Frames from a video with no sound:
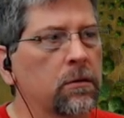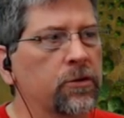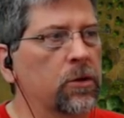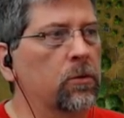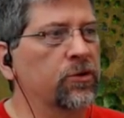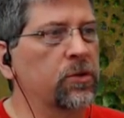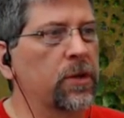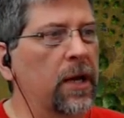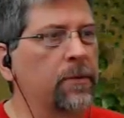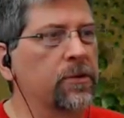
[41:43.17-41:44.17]
So we'll see what
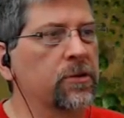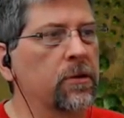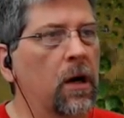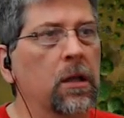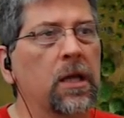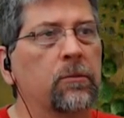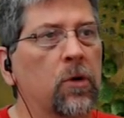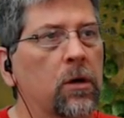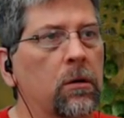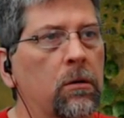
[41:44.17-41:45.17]
happens. I'll let him
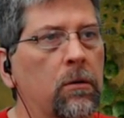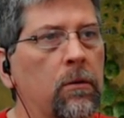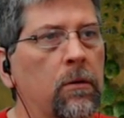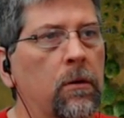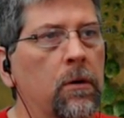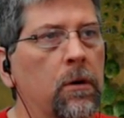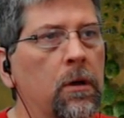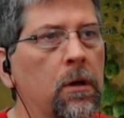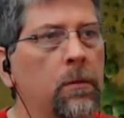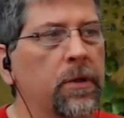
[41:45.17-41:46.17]
roll
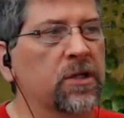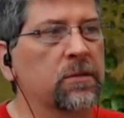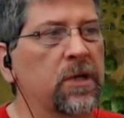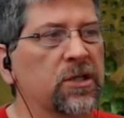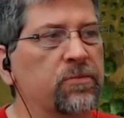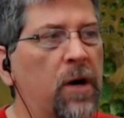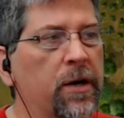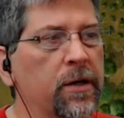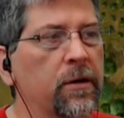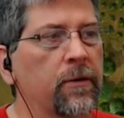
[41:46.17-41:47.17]
because I'm not
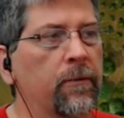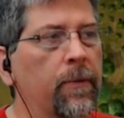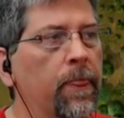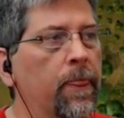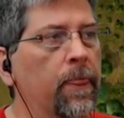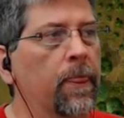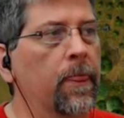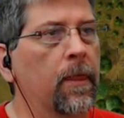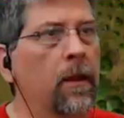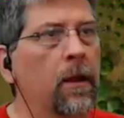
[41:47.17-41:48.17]
spotted.
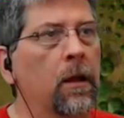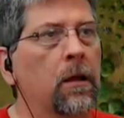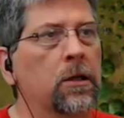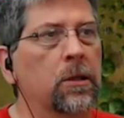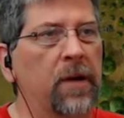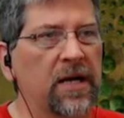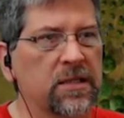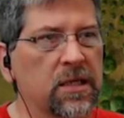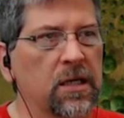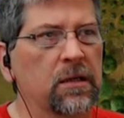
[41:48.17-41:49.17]
Gonna pass
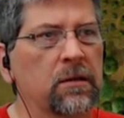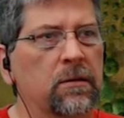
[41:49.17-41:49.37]
again.